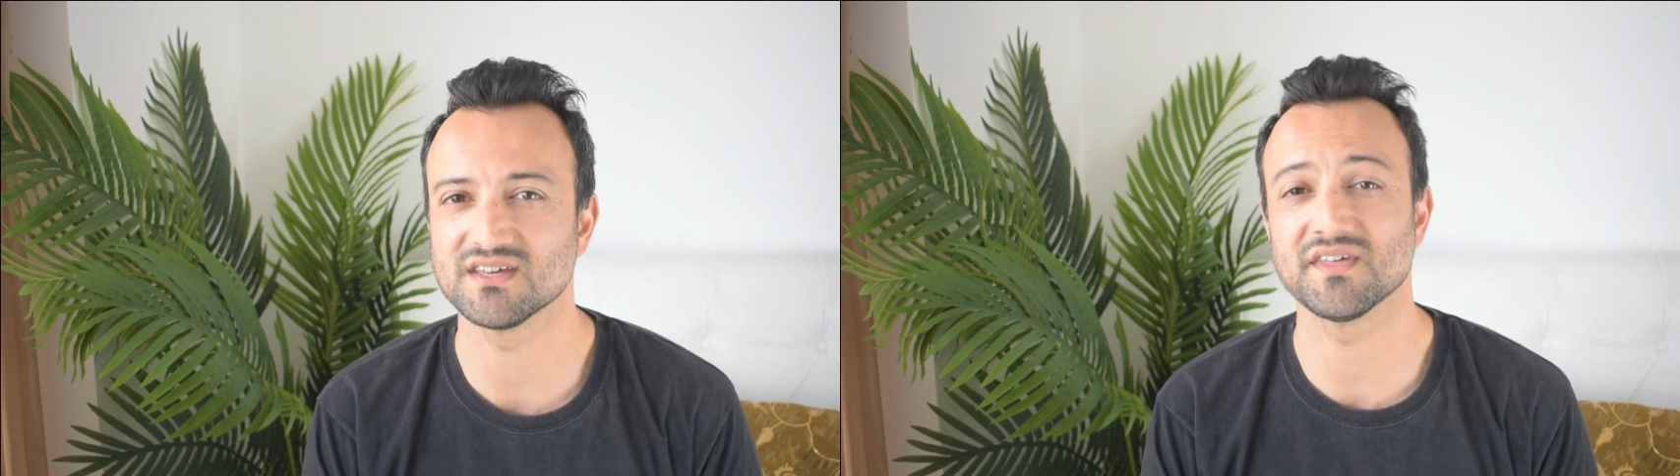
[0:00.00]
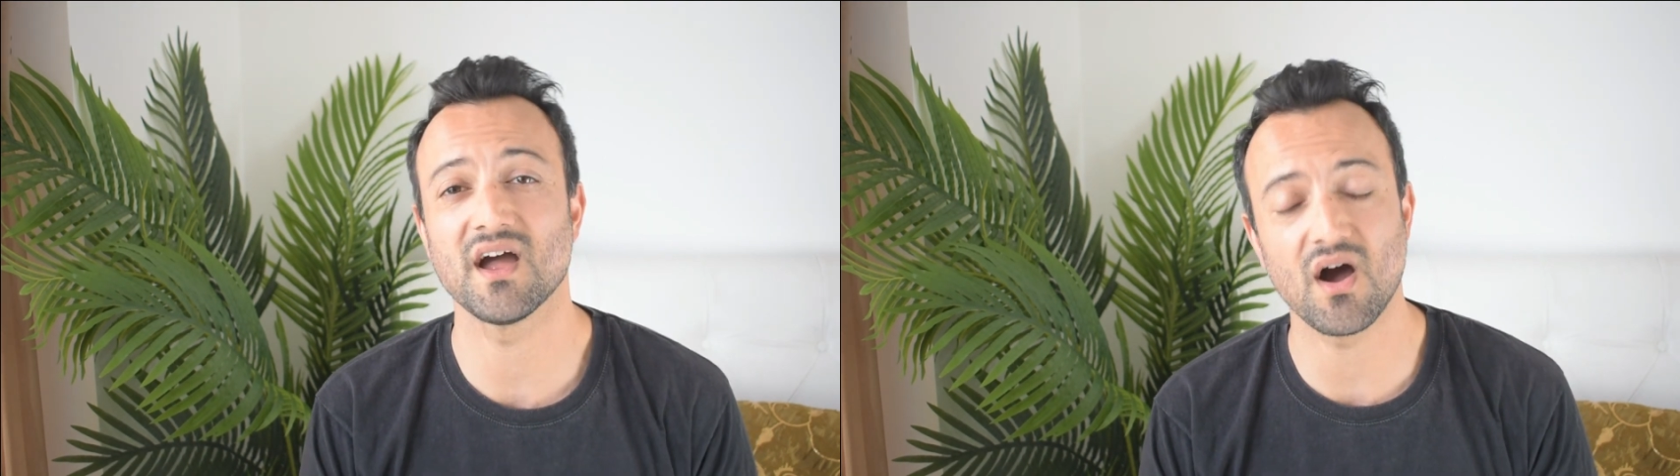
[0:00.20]

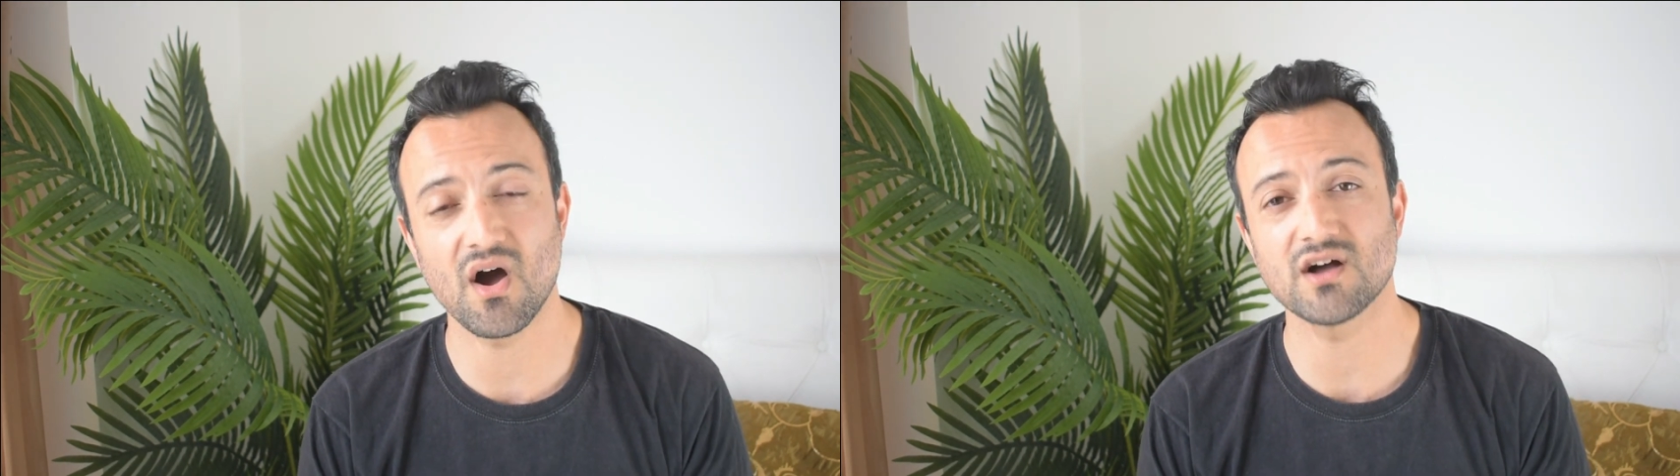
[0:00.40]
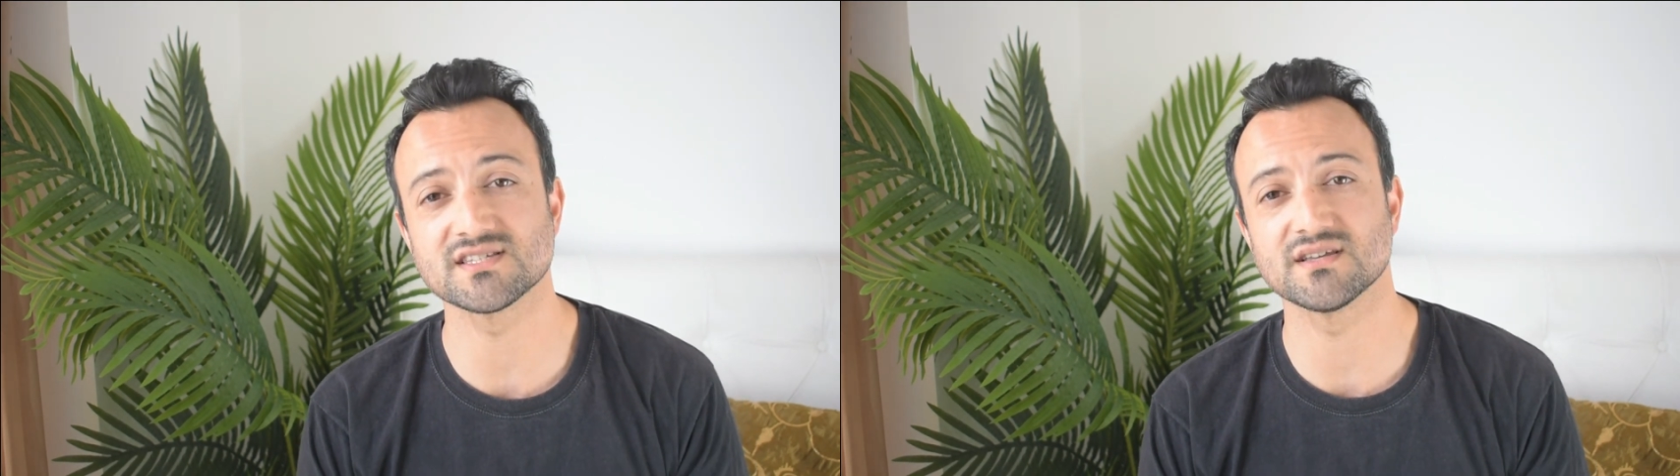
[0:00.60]
that there
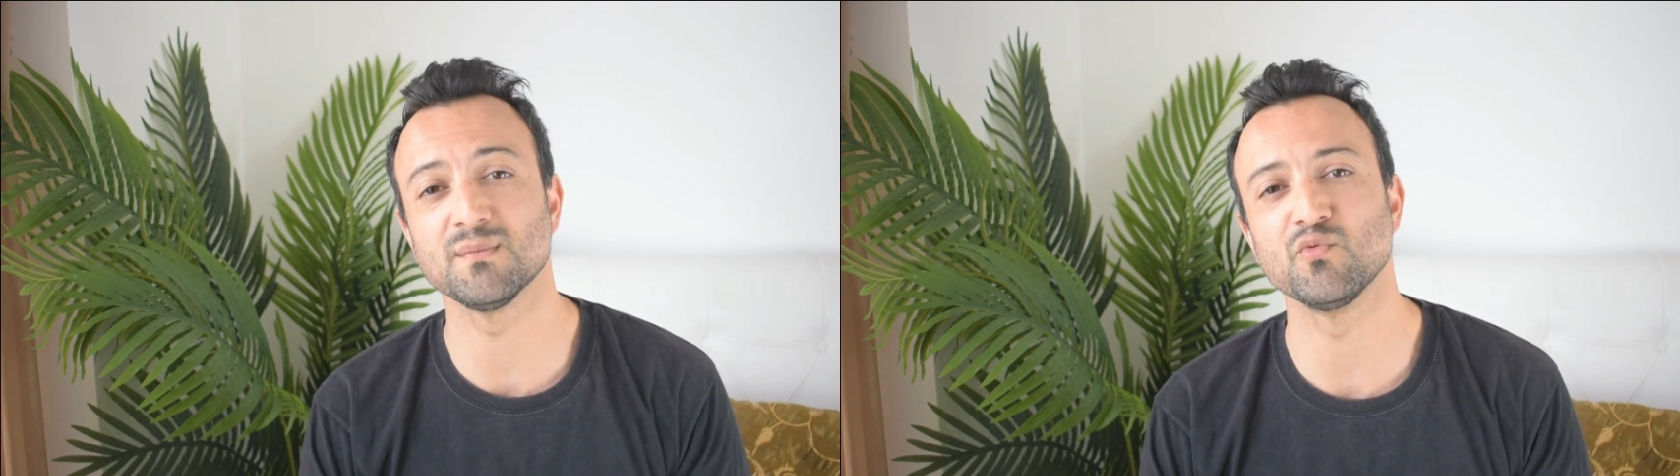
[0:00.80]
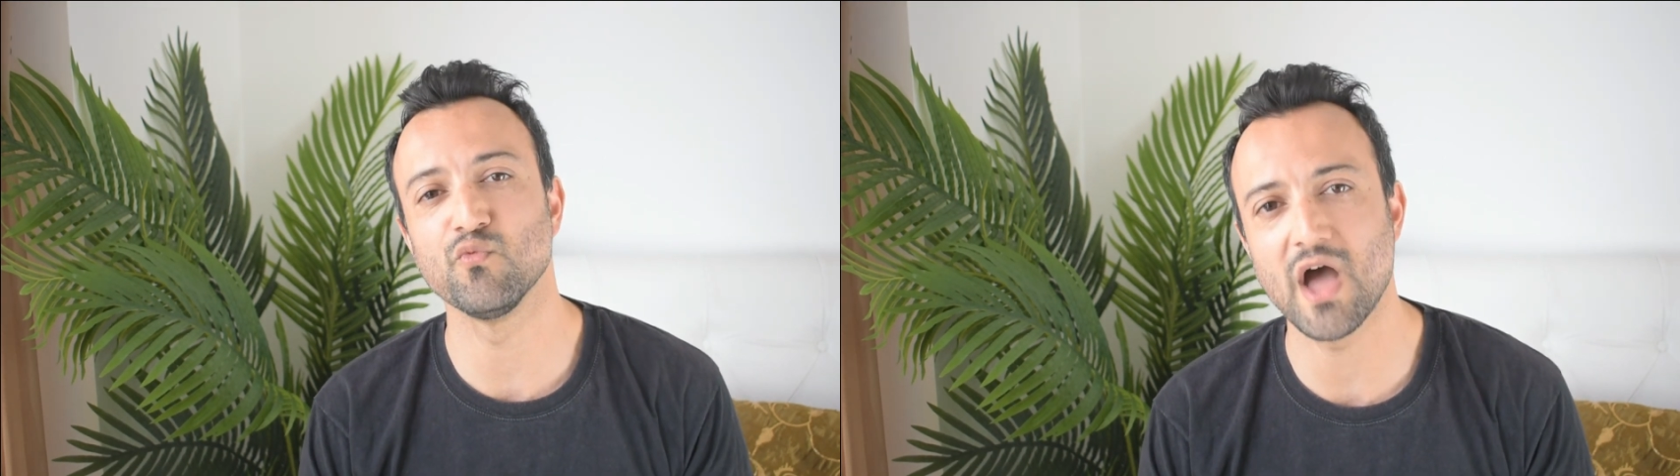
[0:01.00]
are
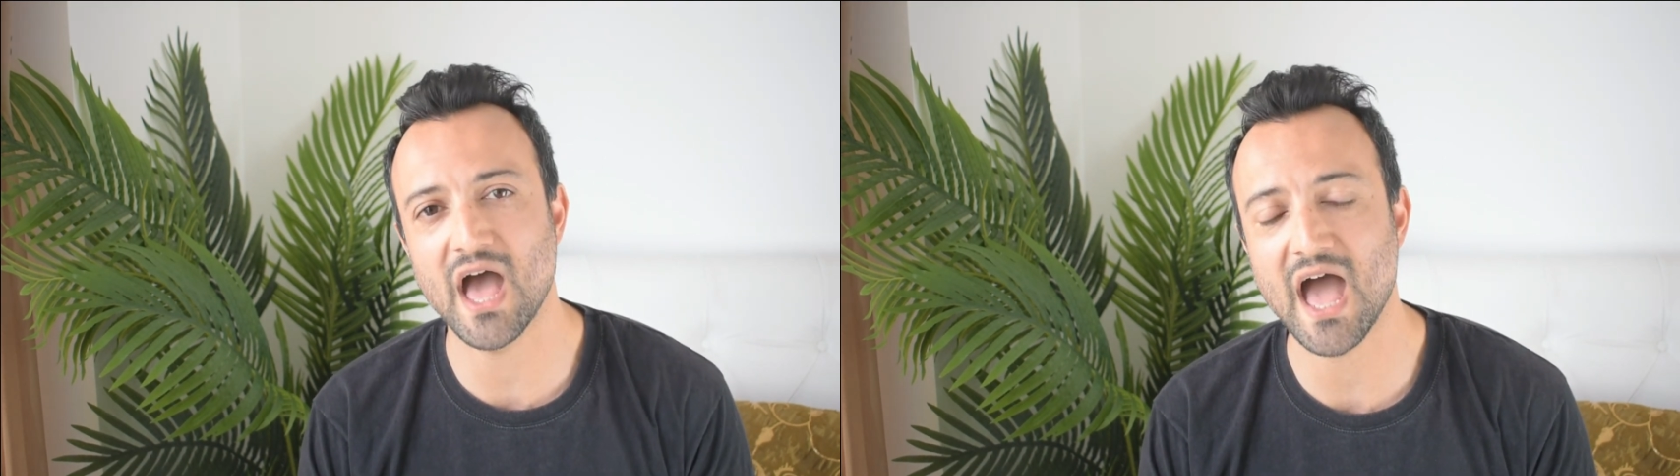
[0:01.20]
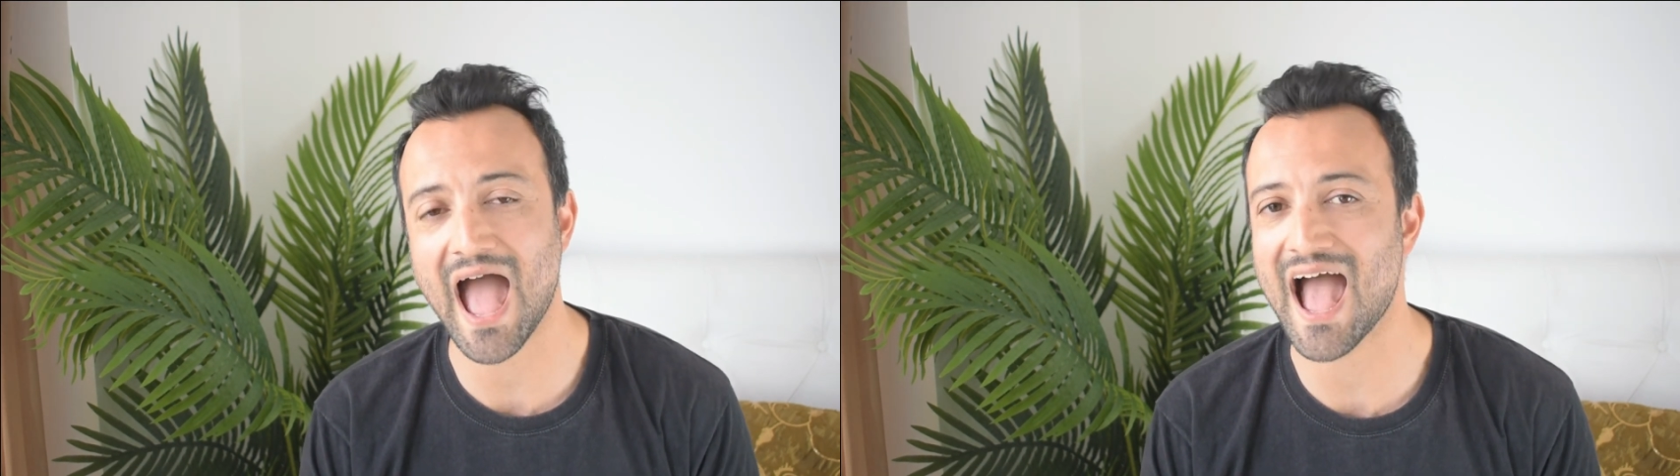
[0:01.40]
some rare